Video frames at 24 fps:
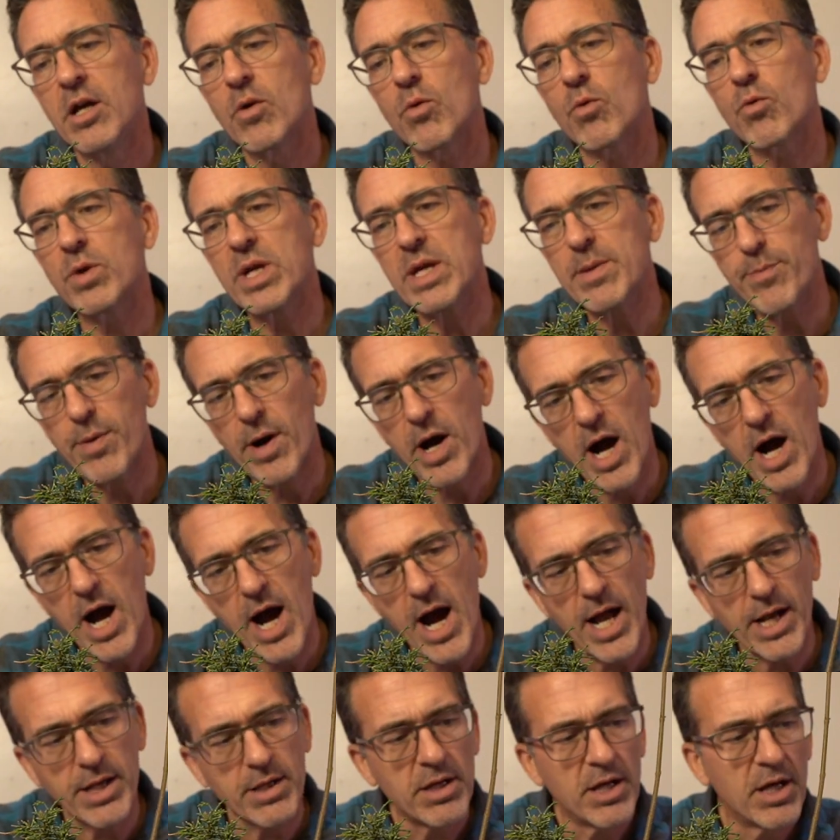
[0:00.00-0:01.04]

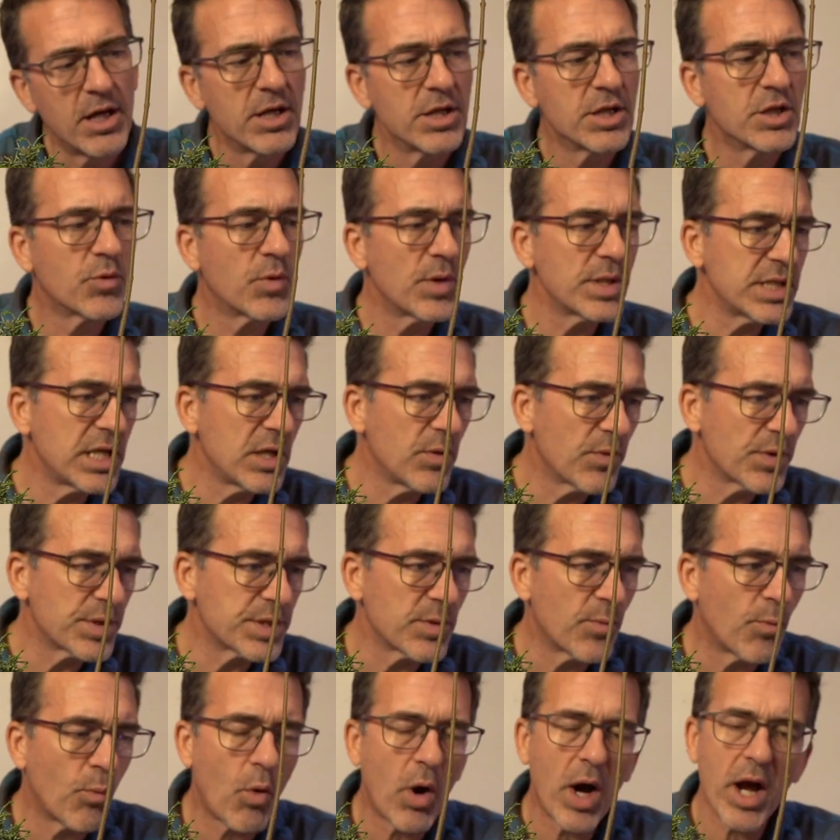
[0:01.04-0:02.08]
repot, twisting with
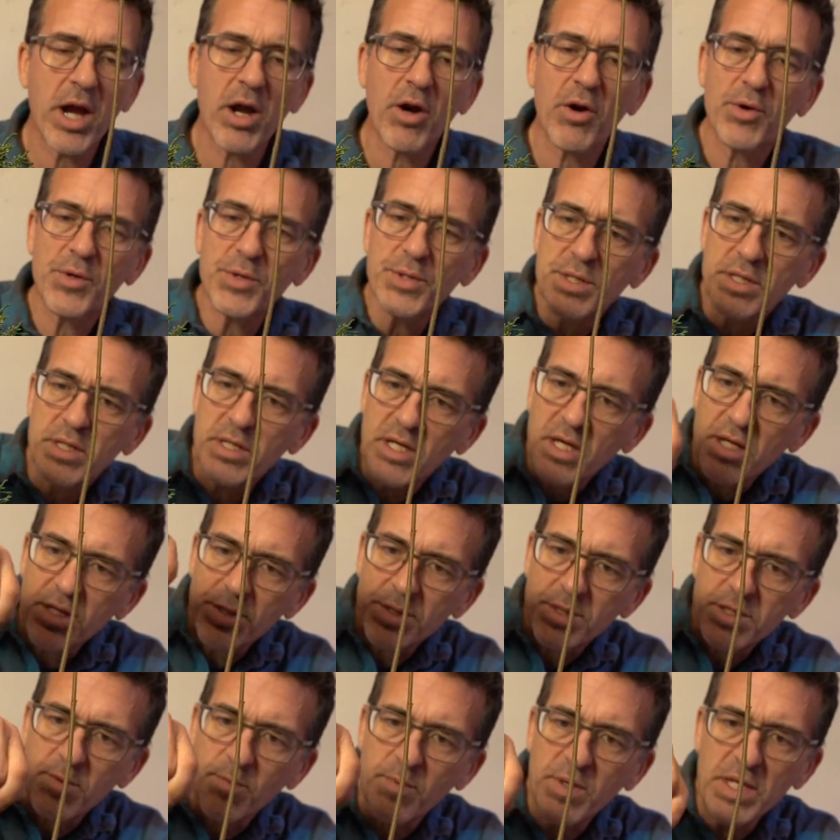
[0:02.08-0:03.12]
some wires and getting
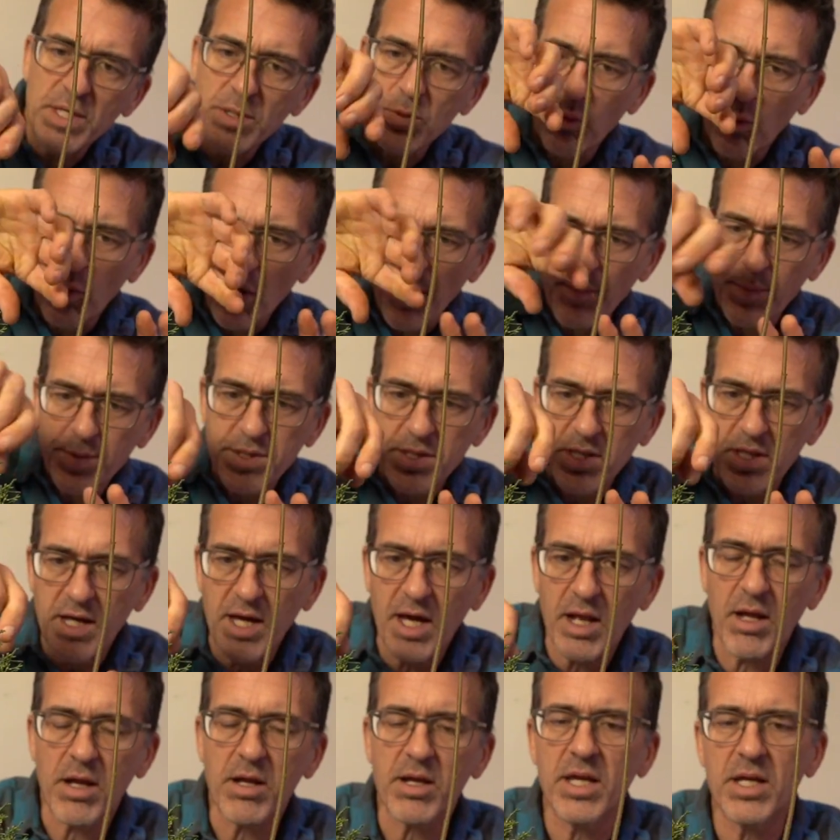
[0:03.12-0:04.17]
some of these whips to
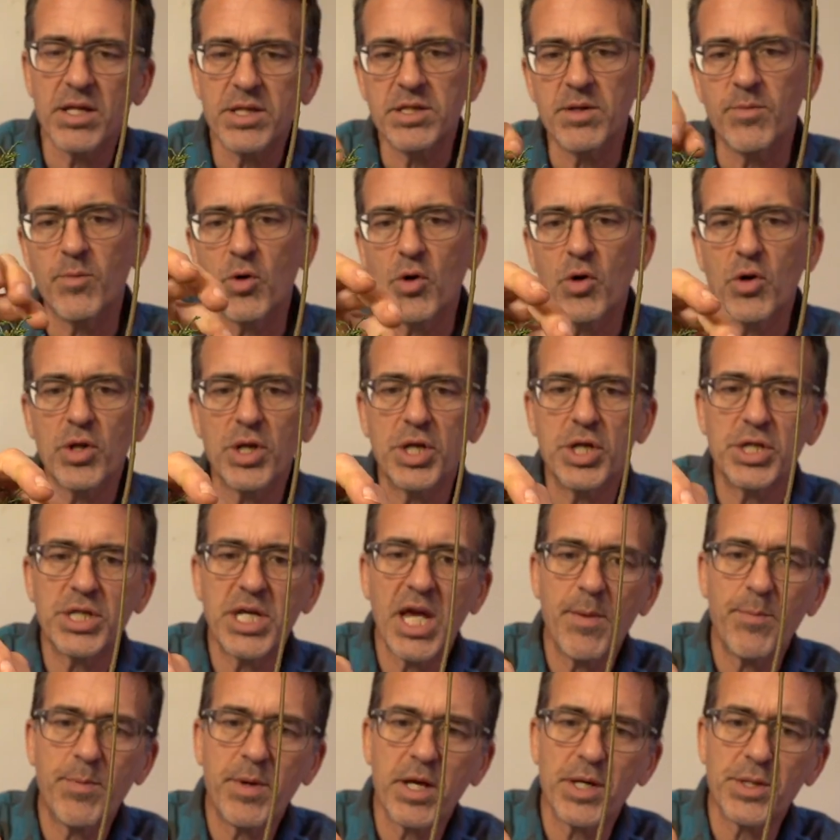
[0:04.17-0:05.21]
kind of get some early
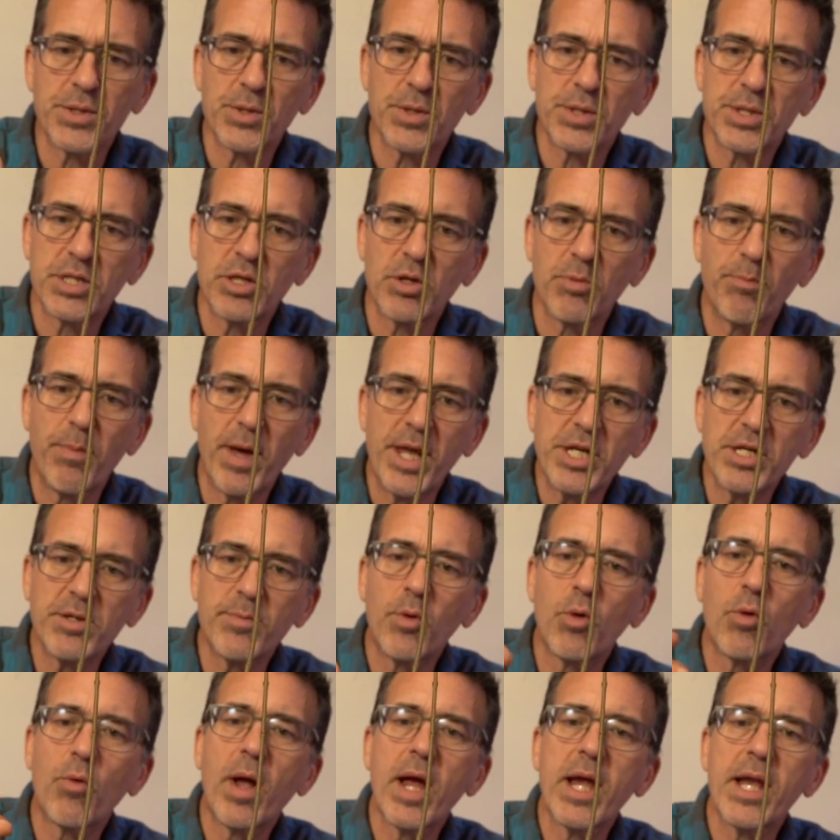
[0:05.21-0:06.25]
shape because they're still
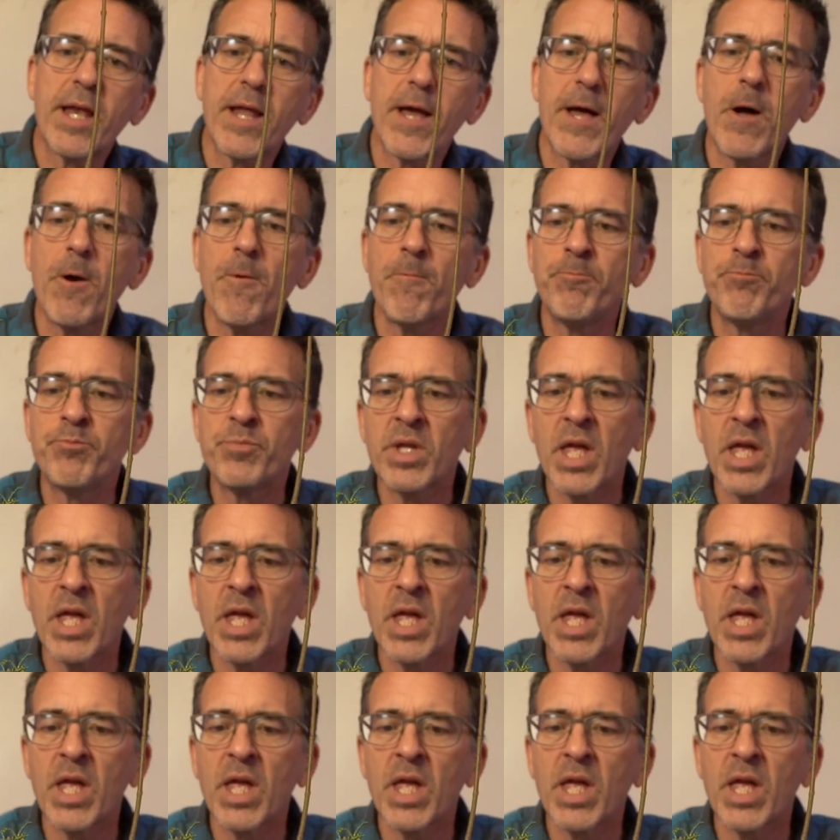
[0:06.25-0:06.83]
bendable right now.